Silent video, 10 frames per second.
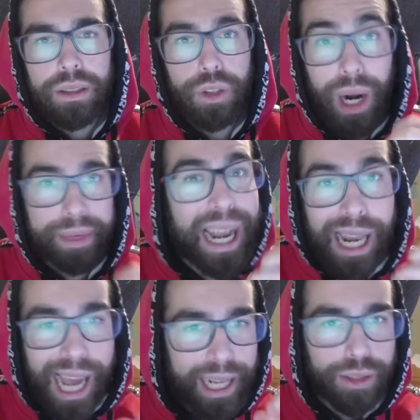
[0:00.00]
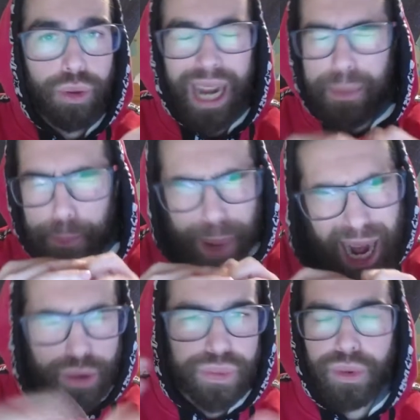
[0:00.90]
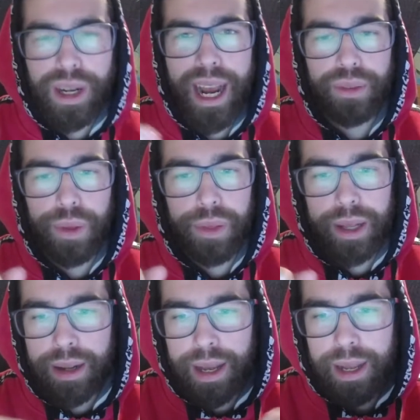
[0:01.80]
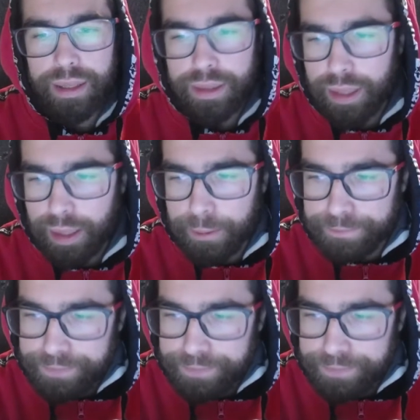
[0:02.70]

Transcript: You are the light, you carry powerful light within, and um,